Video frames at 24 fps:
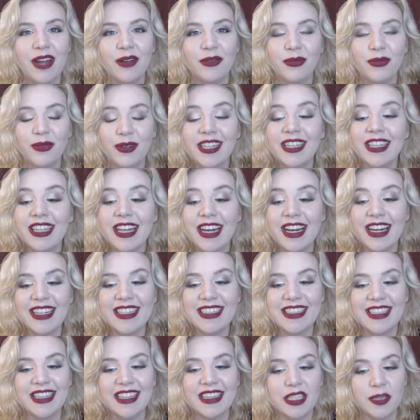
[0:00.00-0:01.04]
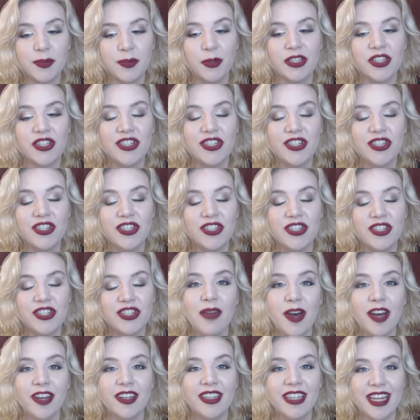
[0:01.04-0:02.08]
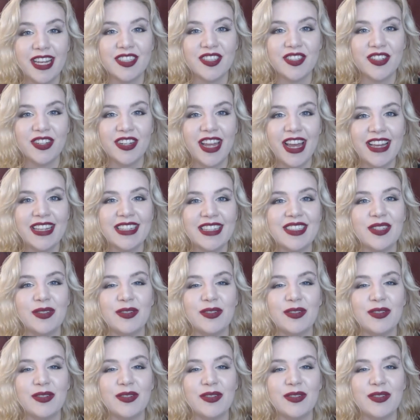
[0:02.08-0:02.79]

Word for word: I realize that this book just came out yesterday,